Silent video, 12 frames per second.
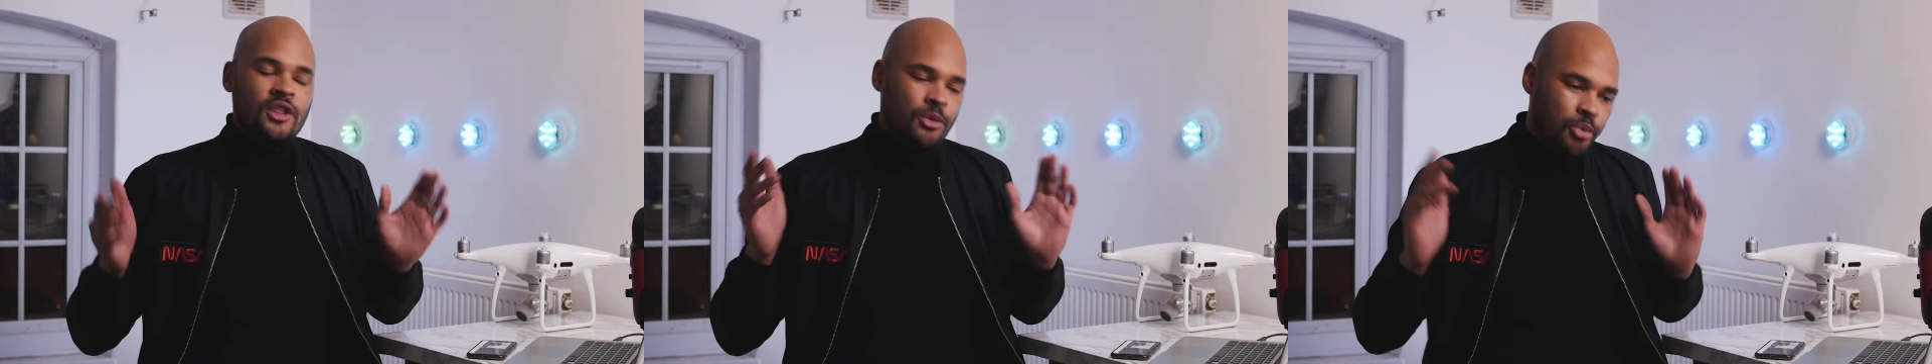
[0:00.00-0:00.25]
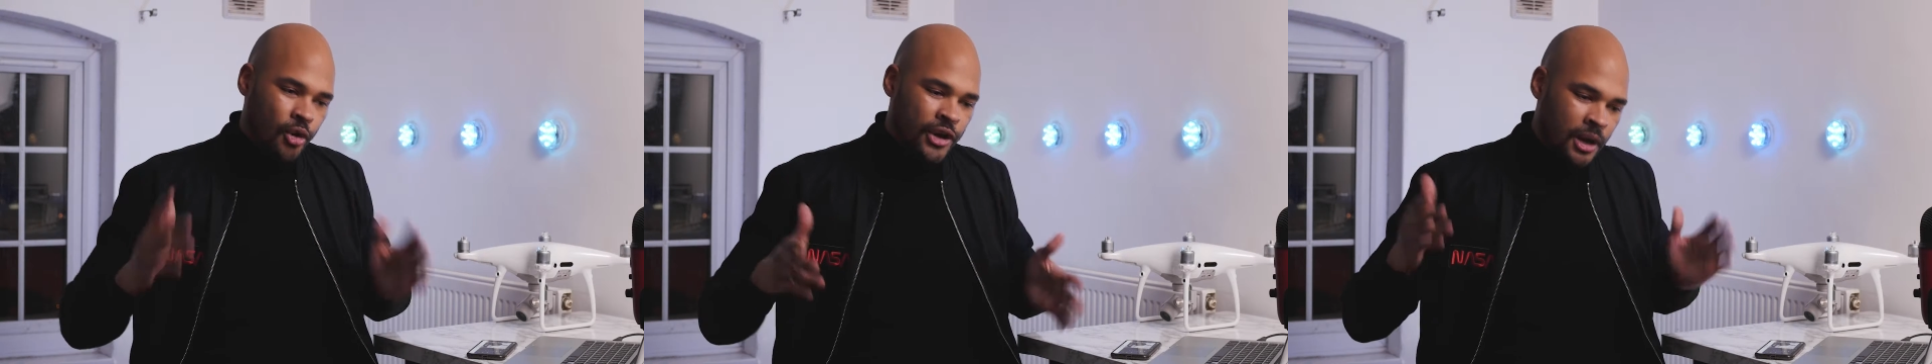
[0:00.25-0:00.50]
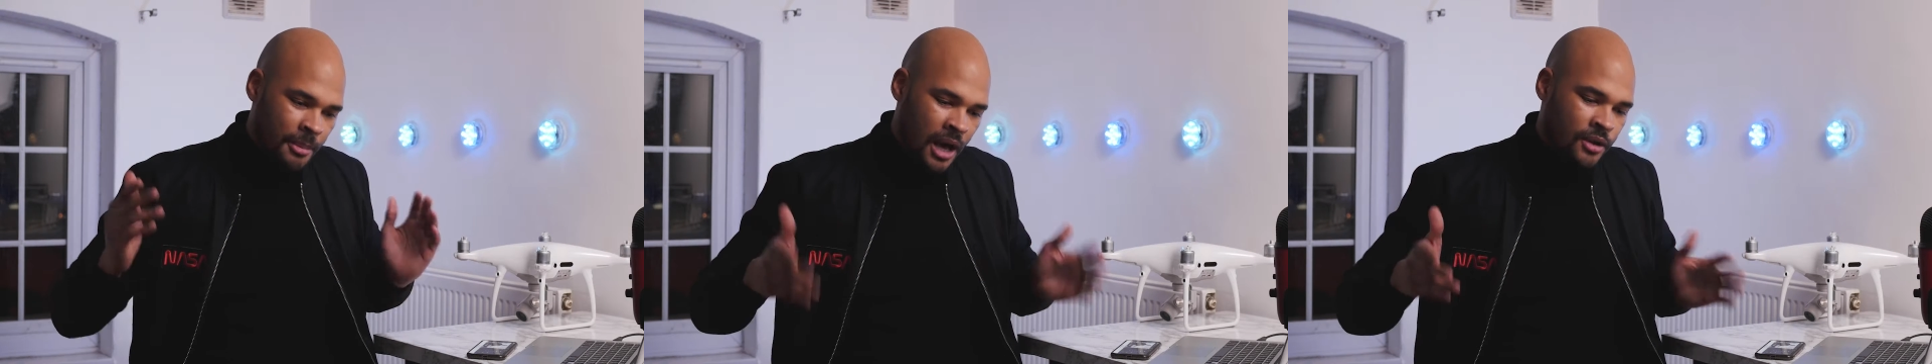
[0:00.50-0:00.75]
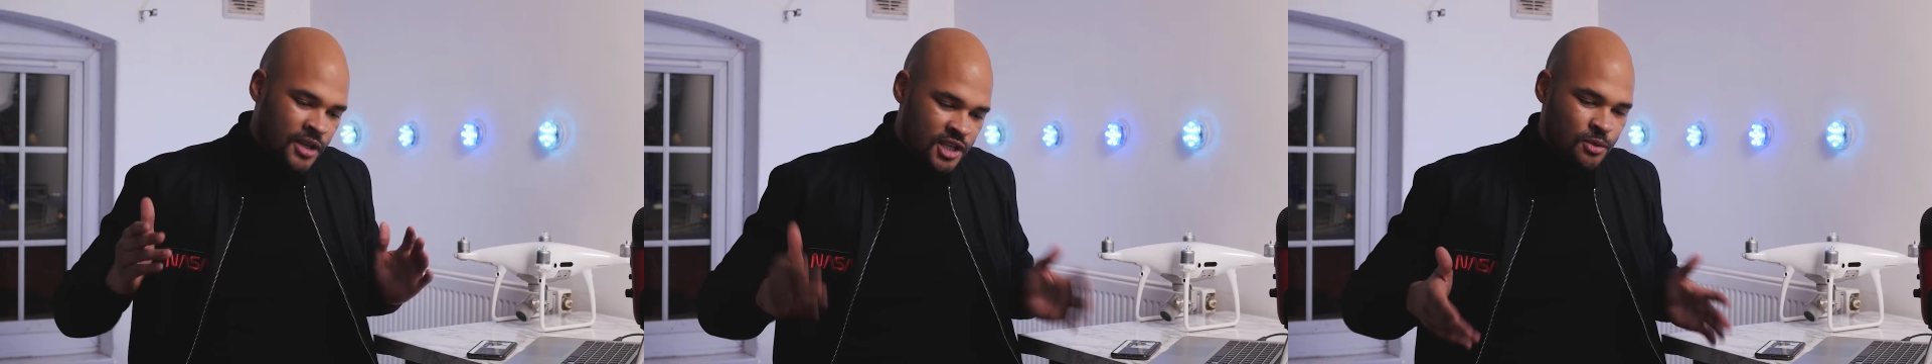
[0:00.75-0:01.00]
The point
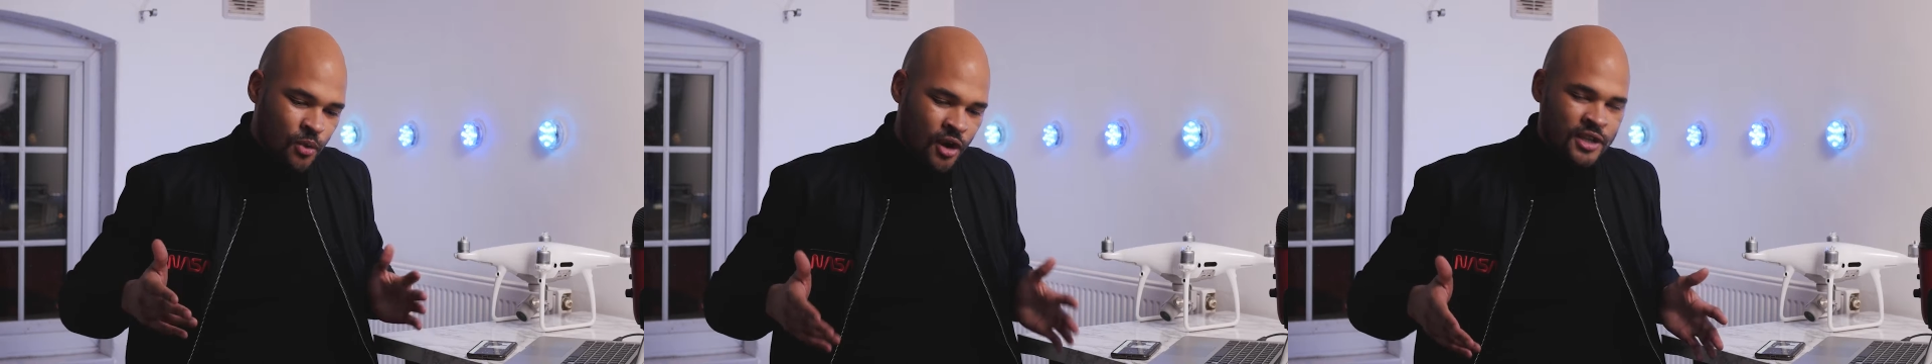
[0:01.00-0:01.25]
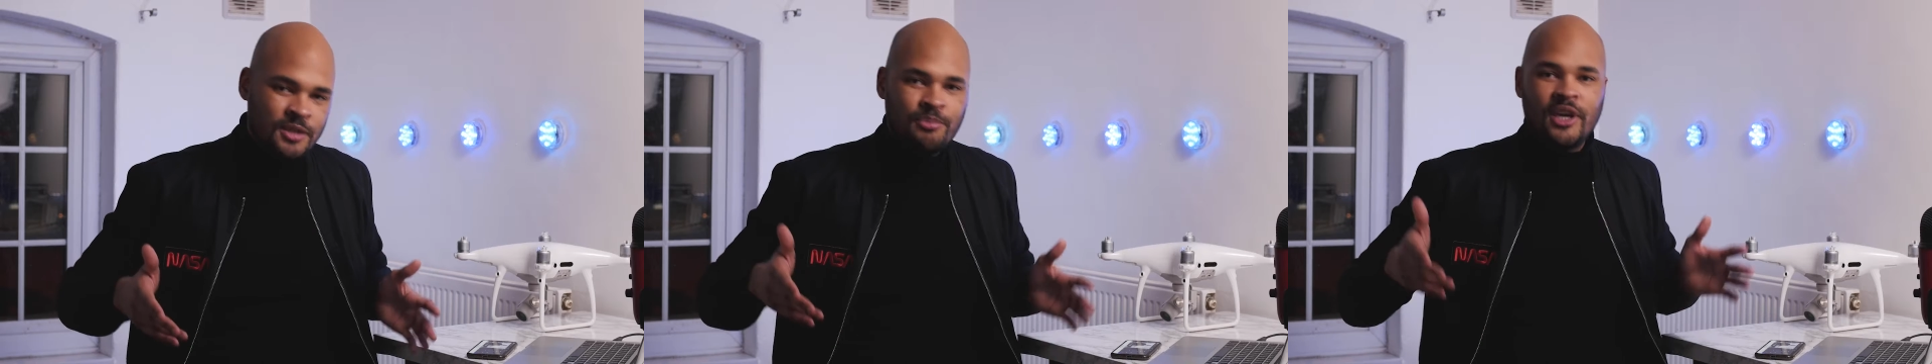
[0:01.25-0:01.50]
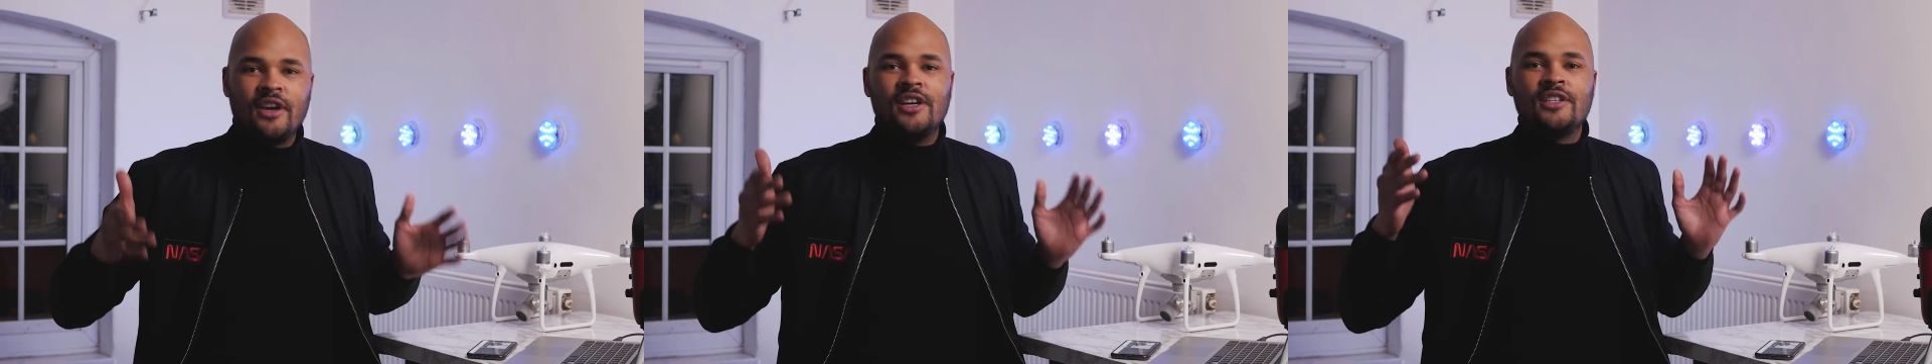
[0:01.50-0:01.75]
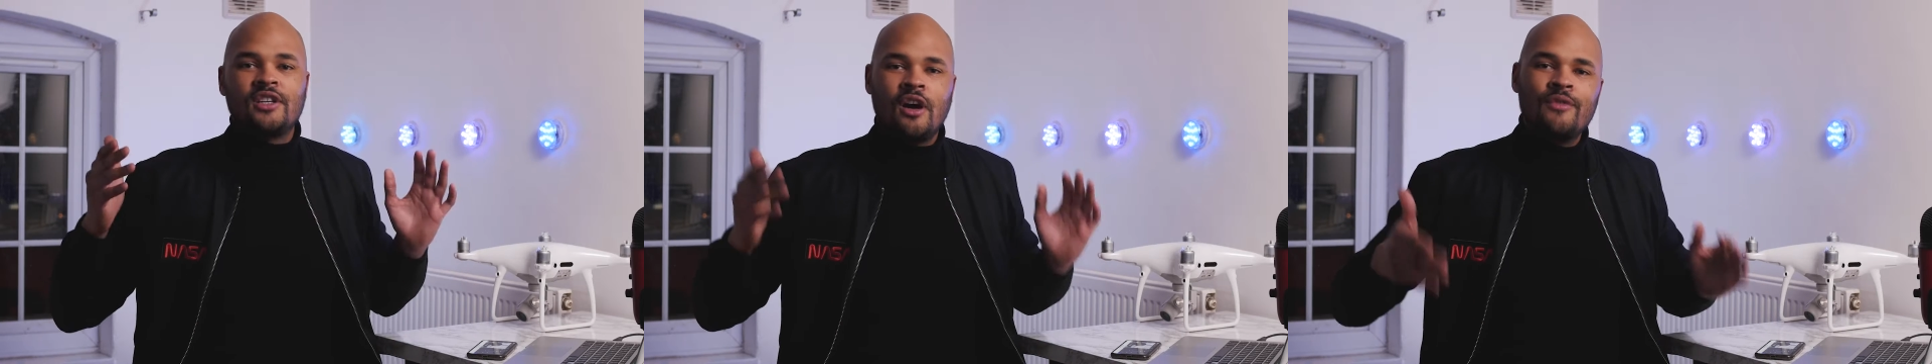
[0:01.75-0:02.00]
about this was
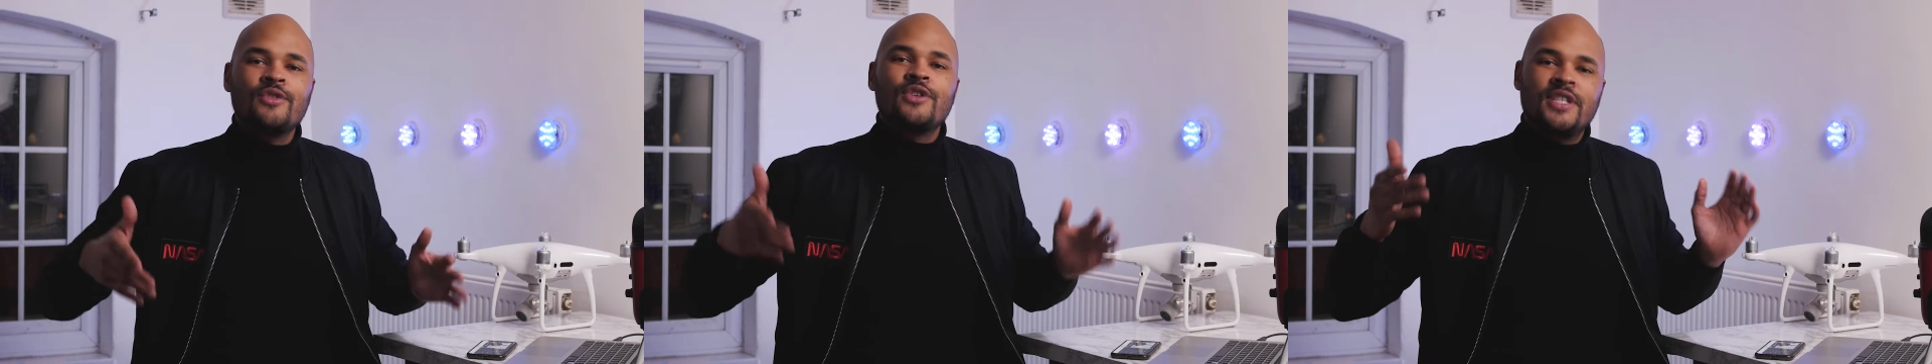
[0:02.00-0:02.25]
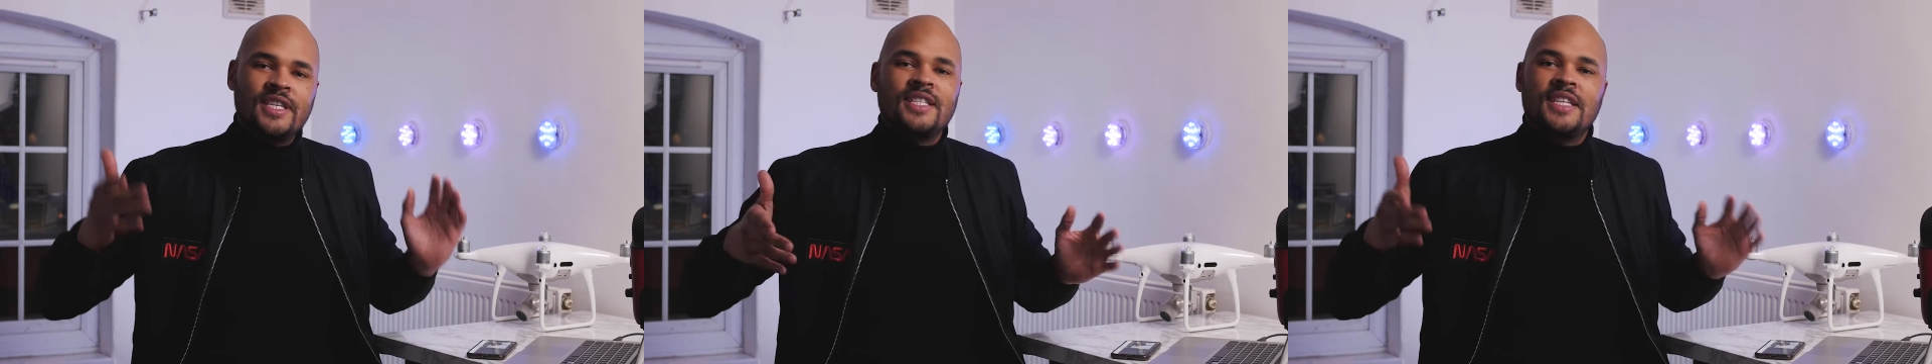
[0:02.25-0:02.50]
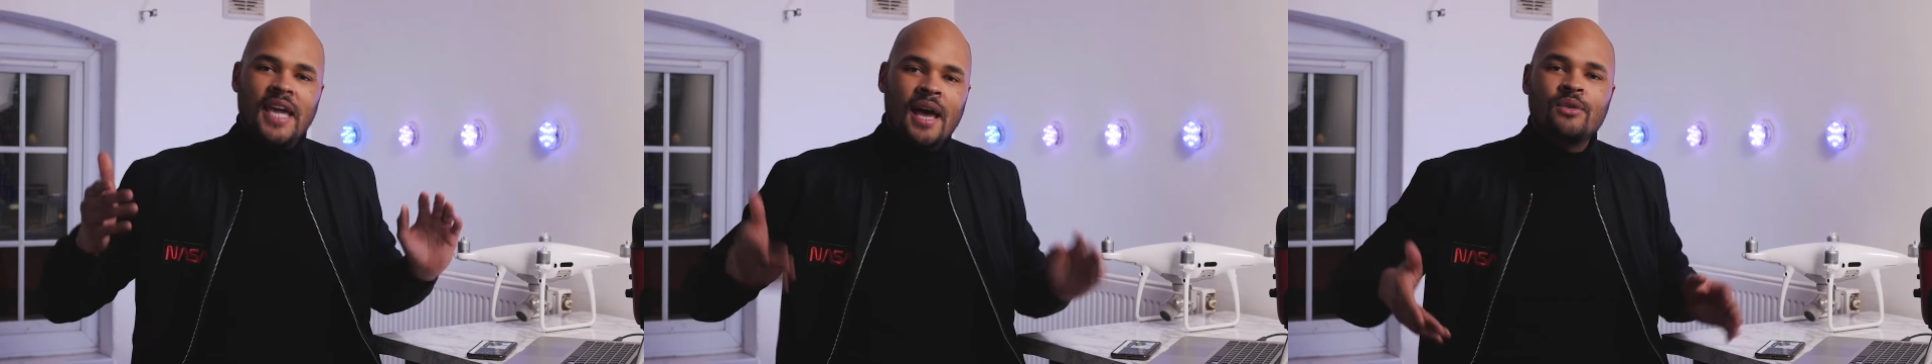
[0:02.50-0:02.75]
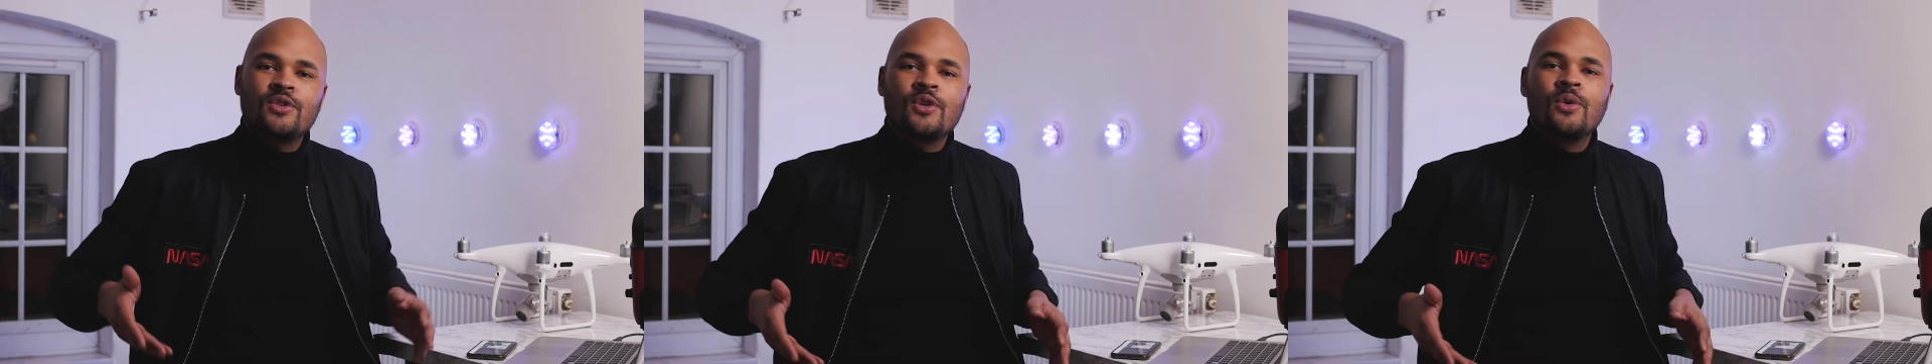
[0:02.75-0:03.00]
because Coventry City
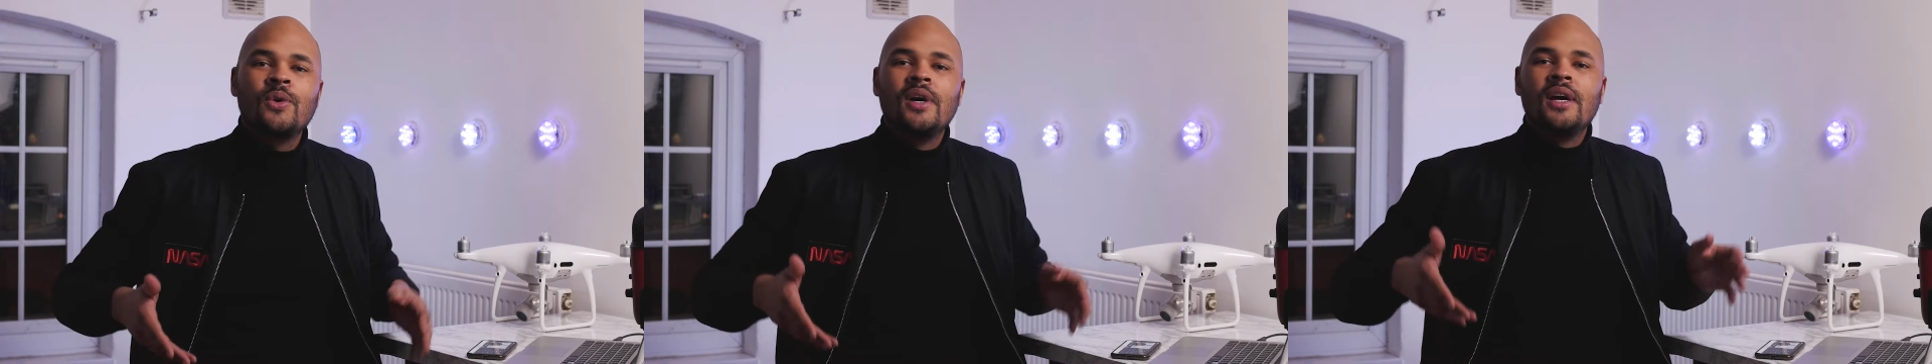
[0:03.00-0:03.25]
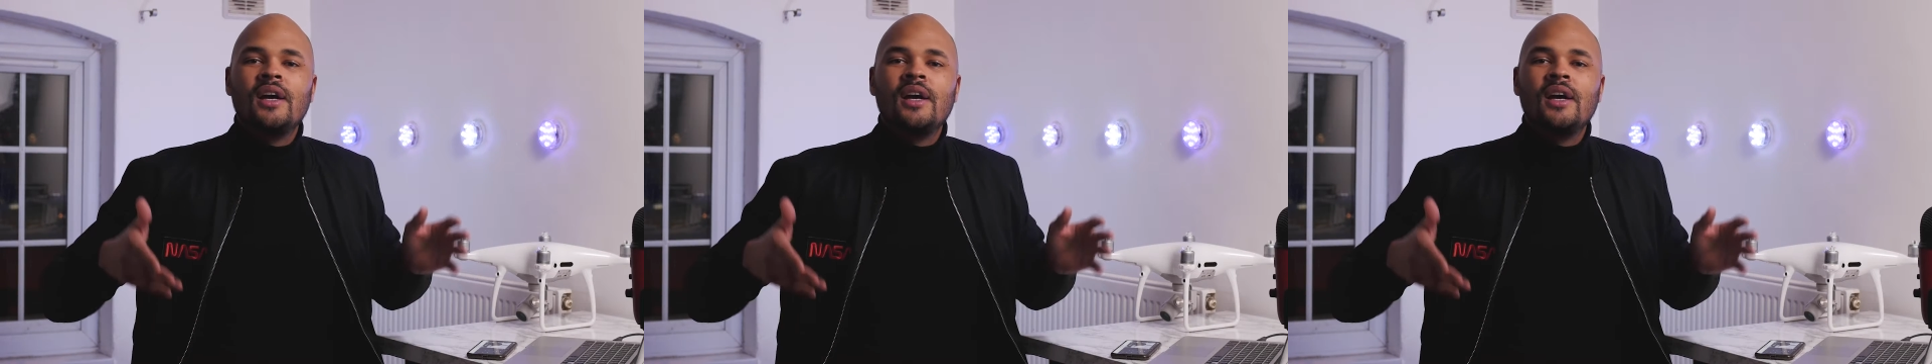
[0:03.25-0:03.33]
Council